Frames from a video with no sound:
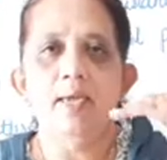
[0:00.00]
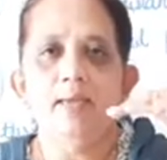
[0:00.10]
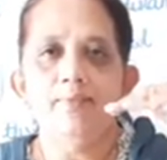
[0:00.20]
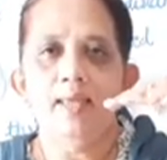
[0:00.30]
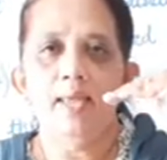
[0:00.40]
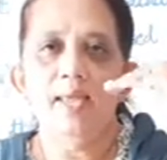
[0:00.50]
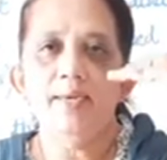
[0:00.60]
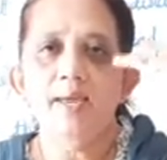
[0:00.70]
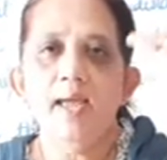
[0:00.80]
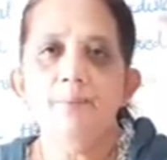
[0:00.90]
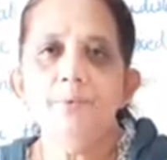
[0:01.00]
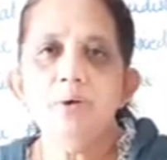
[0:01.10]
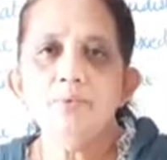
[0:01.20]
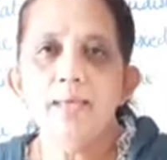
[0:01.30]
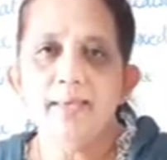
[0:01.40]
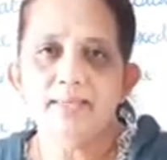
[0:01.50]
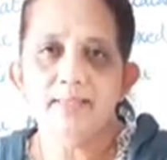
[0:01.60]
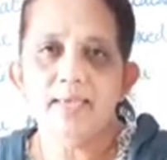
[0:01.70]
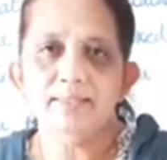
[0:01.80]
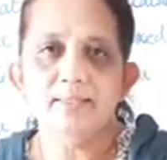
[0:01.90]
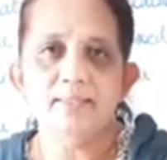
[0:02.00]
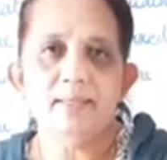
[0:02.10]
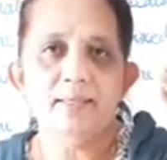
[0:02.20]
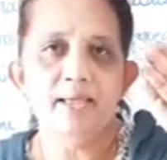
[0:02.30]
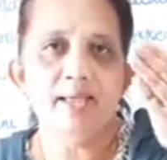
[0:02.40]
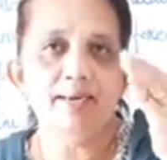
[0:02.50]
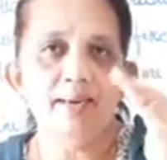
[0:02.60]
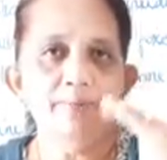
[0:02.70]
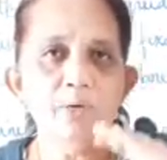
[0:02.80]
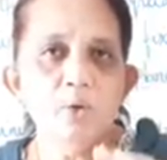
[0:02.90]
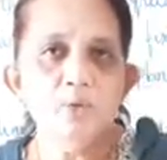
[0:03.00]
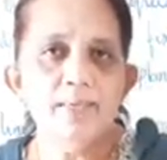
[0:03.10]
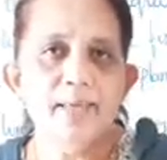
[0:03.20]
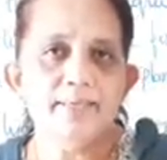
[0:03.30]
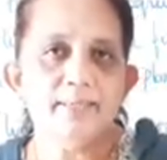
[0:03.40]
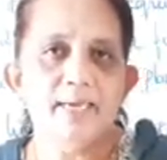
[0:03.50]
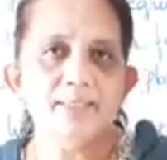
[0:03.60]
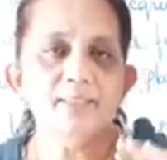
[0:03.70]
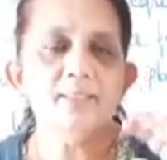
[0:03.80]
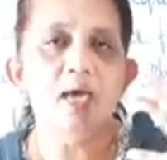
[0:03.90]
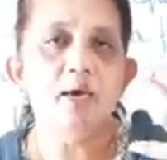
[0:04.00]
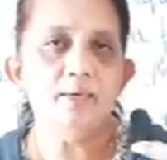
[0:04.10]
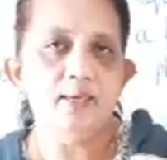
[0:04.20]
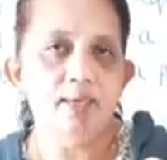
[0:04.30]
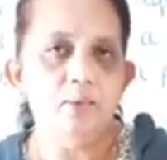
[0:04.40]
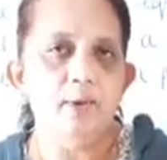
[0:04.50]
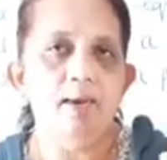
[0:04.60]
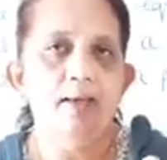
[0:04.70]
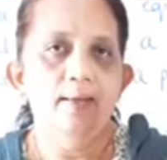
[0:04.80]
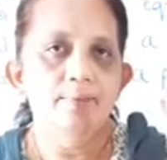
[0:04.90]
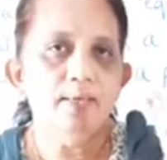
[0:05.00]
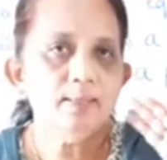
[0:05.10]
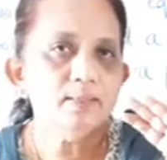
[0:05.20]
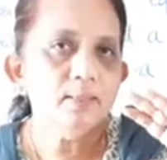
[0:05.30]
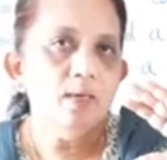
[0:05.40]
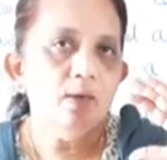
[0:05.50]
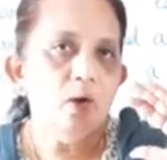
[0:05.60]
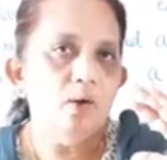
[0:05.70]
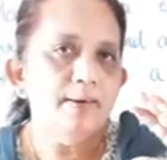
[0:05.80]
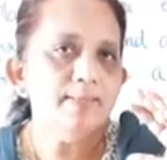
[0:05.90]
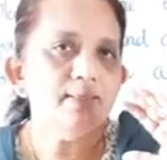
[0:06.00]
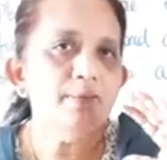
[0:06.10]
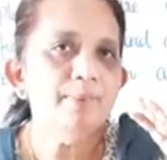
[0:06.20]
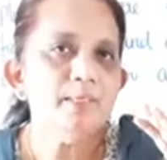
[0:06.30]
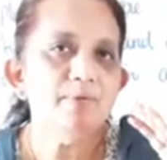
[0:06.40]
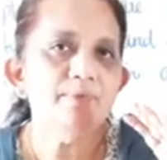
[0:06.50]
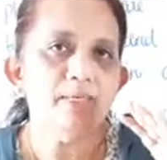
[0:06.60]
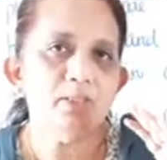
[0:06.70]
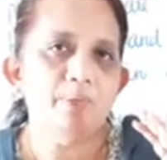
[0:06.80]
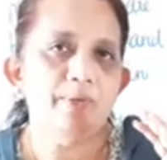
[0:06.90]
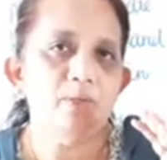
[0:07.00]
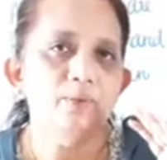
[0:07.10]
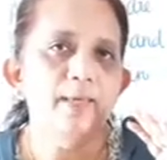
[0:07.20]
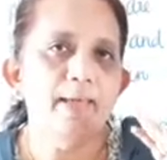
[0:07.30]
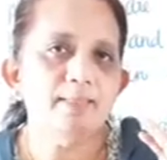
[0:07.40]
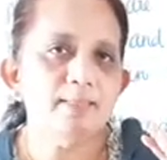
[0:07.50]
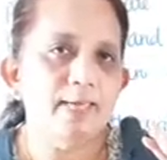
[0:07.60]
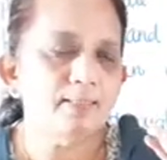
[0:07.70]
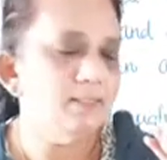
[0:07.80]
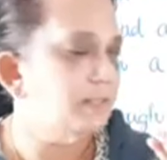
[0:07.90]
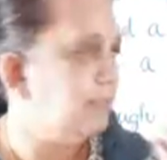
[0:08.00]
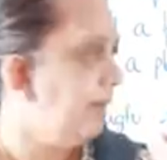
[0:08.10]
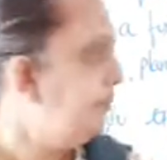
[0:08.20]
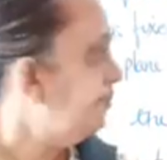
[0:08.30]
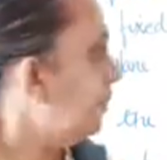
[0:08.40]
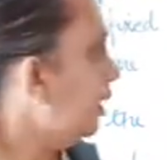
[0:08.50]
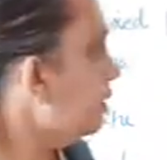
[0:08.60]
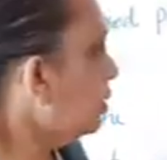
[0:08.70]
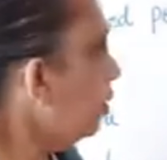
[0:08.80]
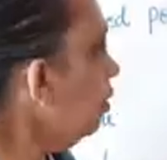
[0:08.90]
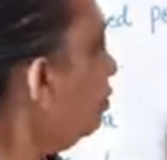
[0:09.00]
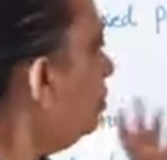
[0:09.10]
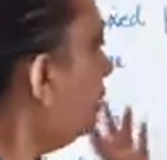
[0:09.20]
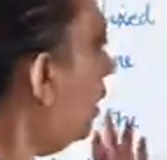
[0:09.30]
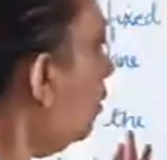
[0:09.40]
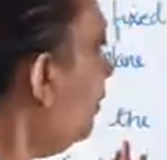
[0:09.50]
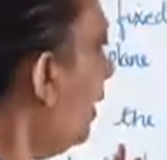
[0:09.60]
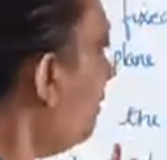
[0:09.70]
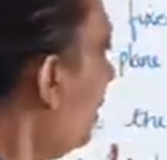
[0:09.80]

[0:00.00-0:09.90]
The area above the x-axis and the area below the x-axis are equal. That is called as symmetry with respect to the x-axis. So now we have